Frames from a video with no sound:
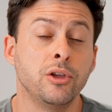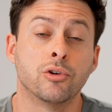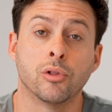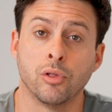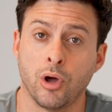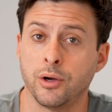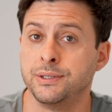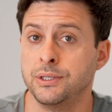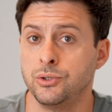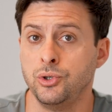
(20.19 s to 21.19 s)
you're
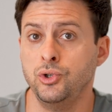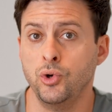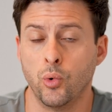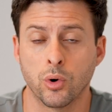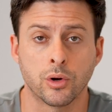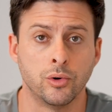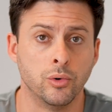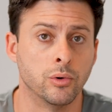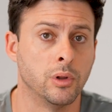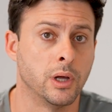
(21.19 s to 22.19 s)
logged into your
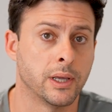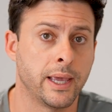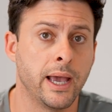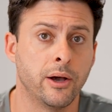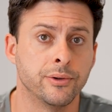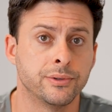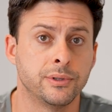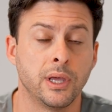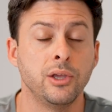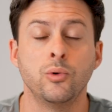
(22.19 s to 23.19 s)
Google account
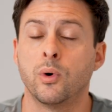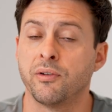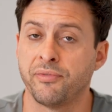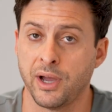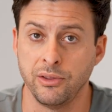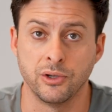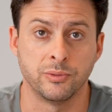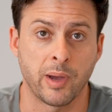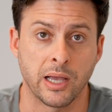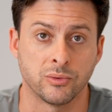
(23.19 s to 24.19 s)
that you want to find those
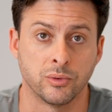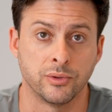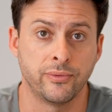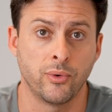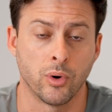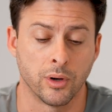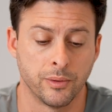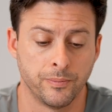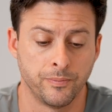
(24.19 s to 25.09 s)
passwords for.